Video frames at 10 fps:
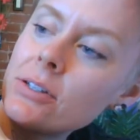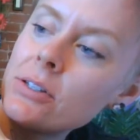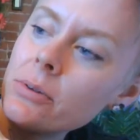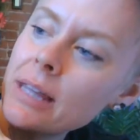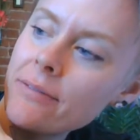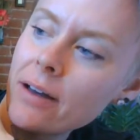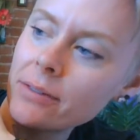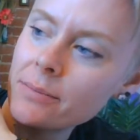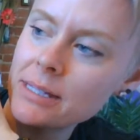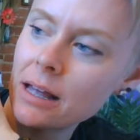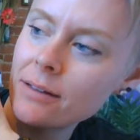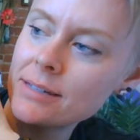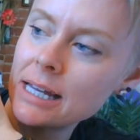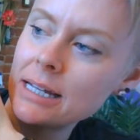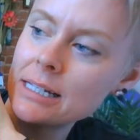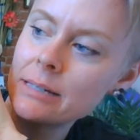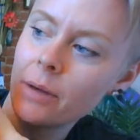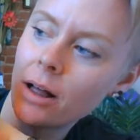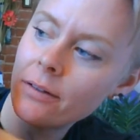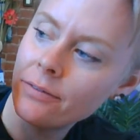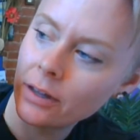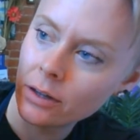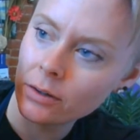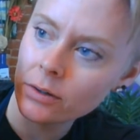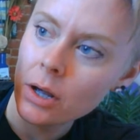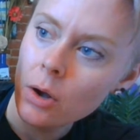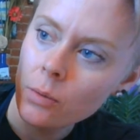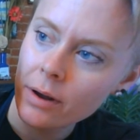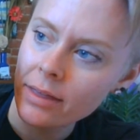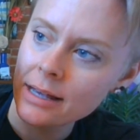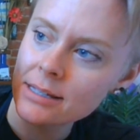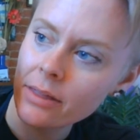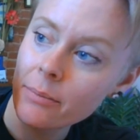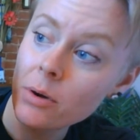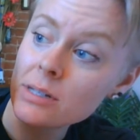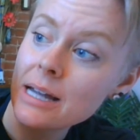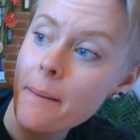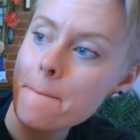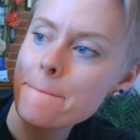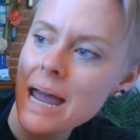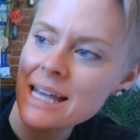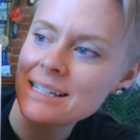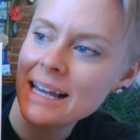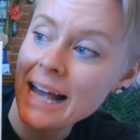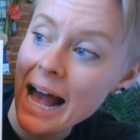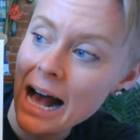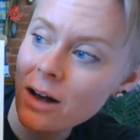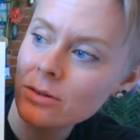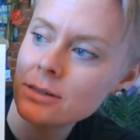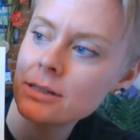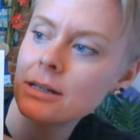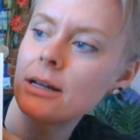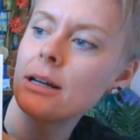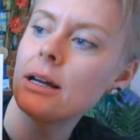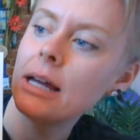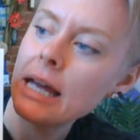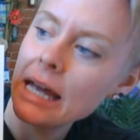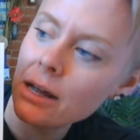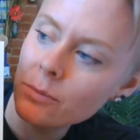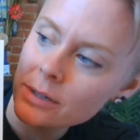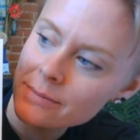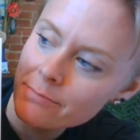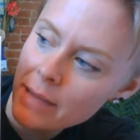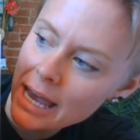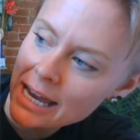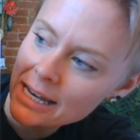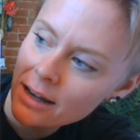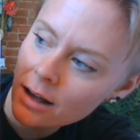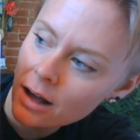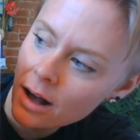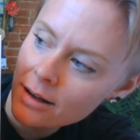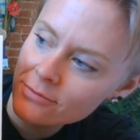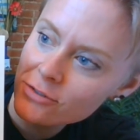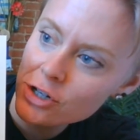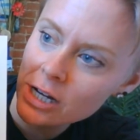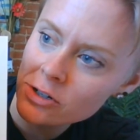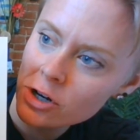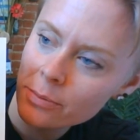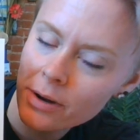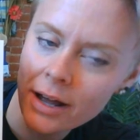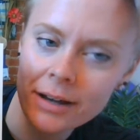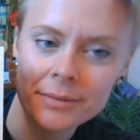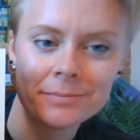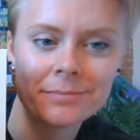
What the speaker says: Soon they found themselves in a small field where they saw the most amazing house. It was made of gingerbread.